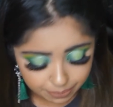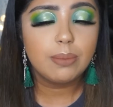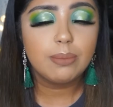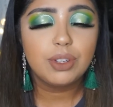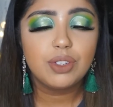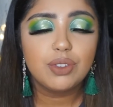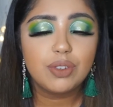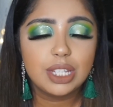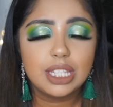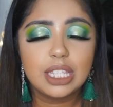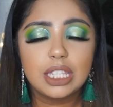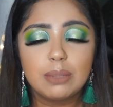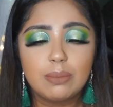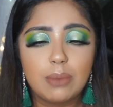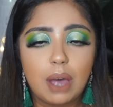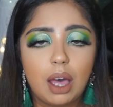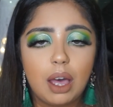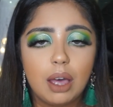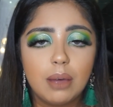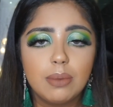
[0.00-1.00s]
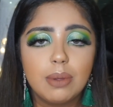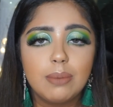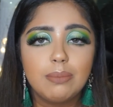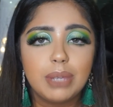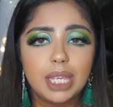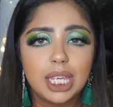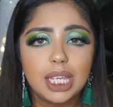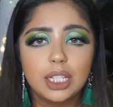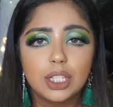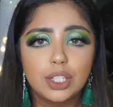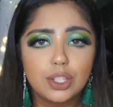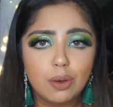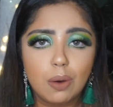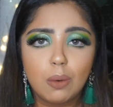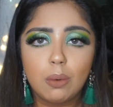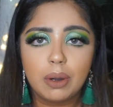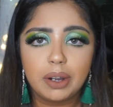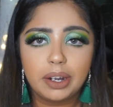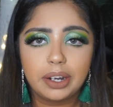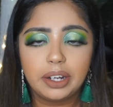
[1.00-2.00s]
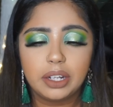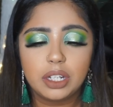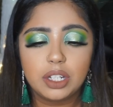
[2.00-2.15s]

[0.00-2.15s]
Mitrice's mom, being so worried,